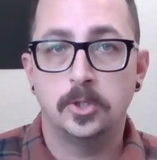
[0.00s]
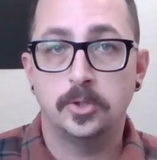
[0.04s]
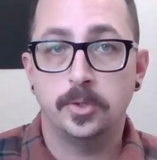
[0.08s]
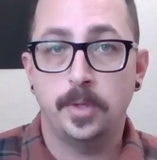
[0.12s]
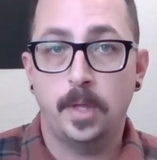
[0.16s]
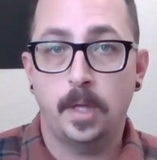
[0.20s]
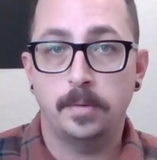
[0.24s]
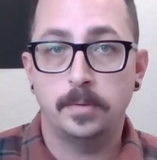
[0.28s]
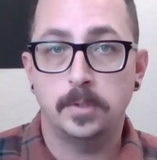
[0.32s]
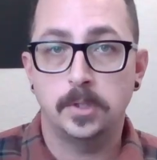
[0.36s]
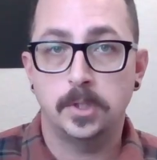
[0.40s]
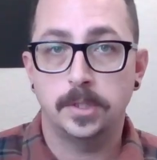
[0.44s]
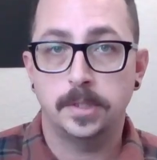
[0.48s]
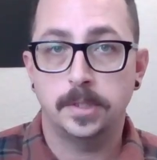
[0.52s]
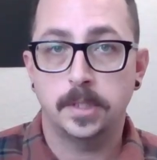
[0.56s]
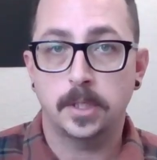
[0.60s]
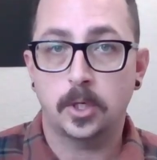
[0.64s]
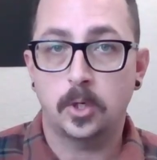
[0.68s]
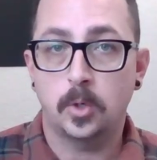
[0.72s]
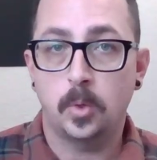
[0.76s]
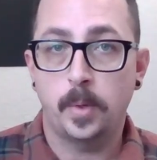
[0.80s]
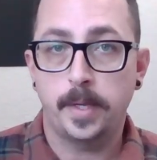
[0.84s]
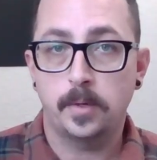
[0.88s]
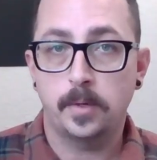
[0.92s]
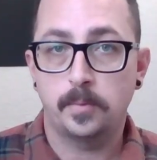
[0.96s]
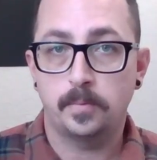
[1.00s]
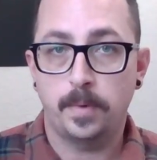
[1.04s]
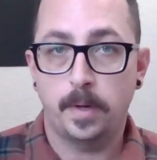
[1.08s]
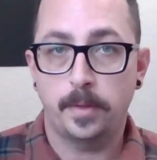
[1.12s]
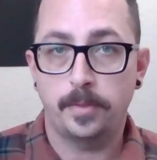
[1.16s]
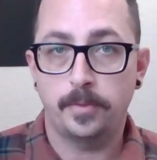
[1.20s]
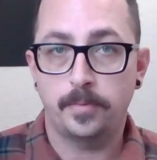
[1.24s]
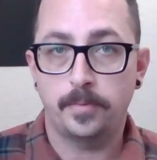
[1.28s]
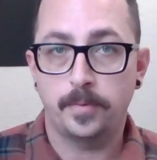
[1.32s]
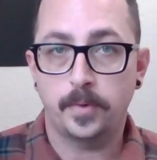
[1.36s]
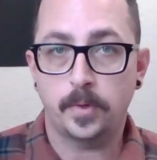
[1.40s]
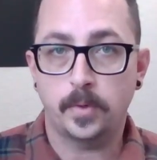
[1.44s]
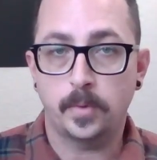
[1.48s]
So that was just a quick
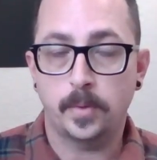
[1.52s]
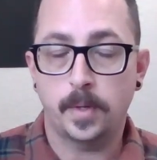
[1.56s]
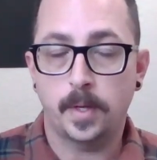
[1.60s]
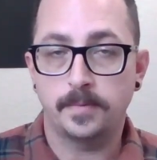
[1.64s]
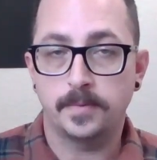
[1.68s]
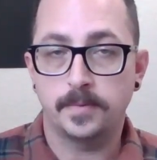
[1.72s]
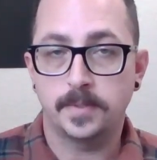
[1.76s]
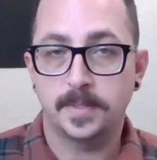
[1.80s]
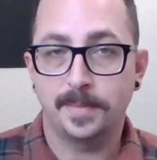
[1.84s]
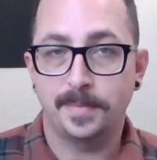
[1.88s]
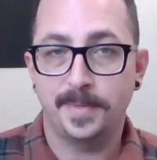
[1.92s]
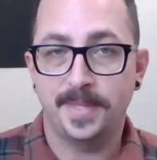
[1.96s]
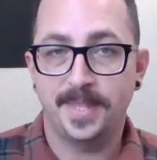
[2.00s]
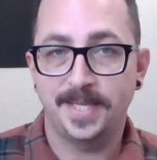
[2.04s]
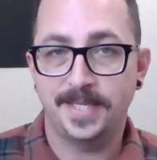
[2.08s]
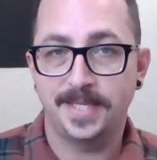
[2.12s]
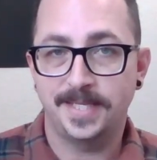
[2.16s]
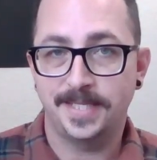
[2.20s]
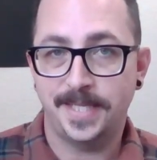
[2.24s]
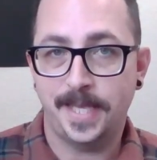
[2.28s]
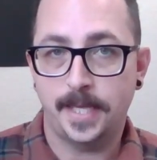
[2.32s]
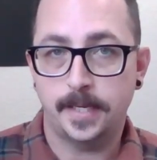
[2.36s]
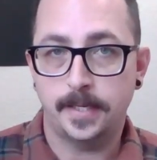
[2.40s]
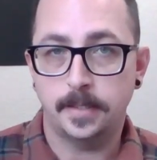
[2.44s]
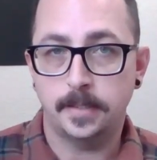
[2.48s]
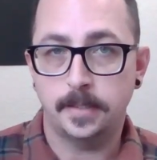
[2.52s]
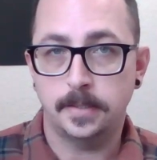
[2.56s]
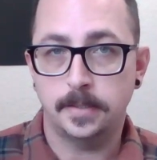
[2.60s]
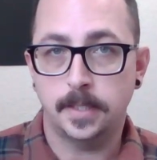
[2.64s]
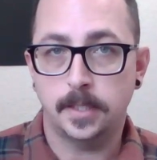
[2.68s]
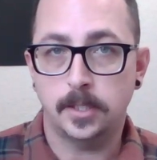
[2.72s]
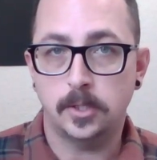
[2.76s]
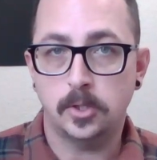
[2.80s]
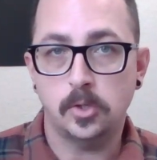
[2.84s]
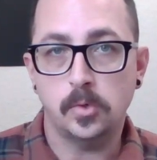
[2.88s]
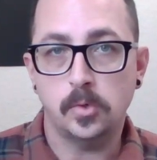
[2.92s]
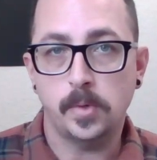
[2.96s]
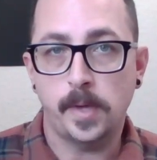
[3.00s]
run through of some of the settings
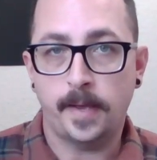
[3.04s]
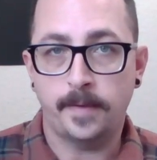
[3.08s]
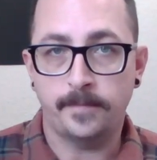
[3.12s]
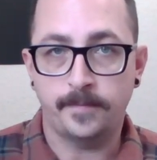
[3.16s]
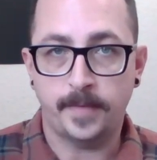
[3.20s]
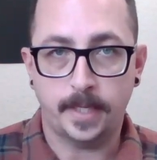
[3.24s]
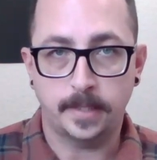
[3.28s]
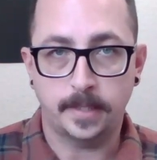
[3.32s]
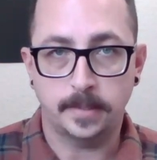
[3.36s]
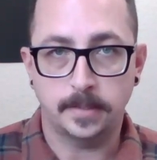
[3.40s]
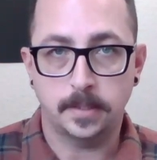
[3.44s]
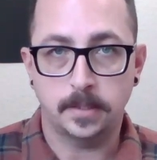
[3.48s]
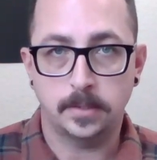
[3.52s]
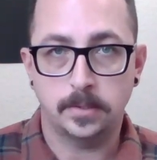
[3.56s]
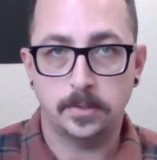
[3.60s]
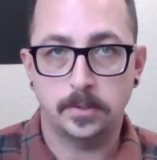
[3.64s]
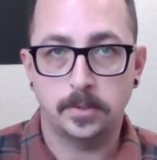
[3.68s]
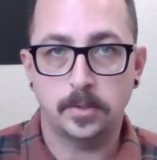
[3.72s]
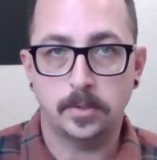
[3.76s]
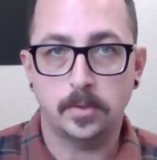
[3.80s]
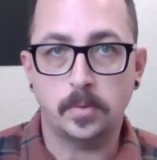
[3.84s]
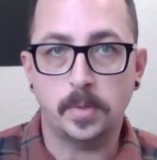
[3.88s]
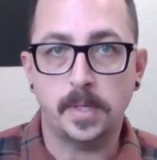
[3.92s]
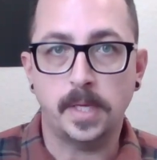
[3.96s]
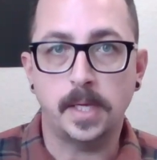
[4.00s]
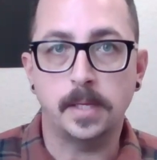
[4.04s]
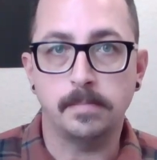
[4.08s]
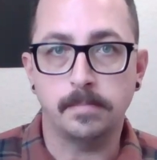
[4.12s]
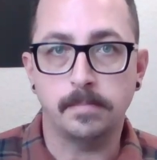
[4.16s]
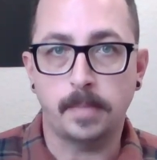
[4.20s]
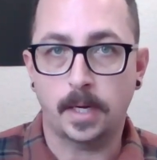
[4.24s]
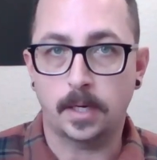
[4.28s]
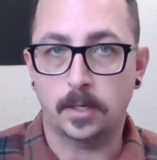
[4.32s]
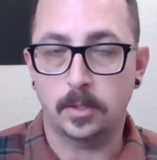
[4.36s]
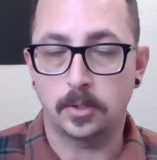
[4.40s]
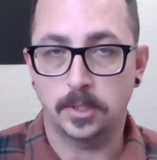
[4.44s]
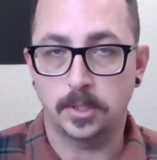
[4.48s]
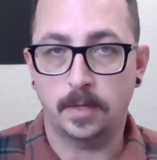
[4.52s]
that you have access to in
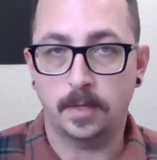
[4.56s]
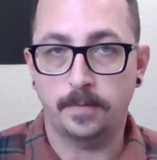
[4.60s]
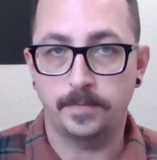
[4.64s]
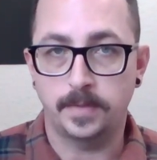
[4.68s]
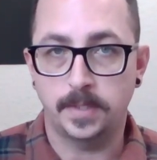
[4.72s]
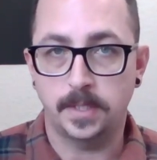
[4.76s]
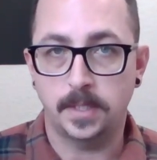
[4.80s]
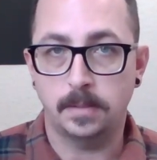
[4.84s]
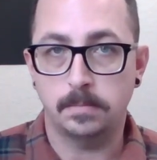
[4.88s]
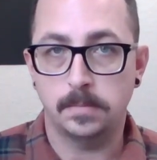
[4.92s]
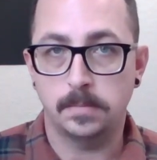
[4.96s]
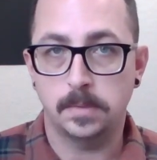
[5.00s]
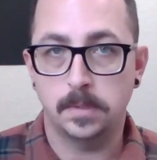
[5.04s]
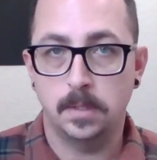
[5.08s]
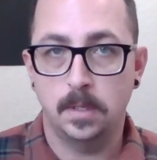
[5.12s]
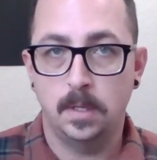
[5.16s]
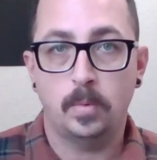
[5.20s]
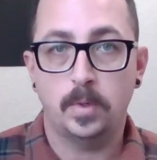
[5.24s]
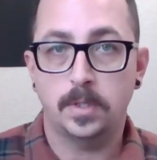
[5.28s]
Microsoft Teams.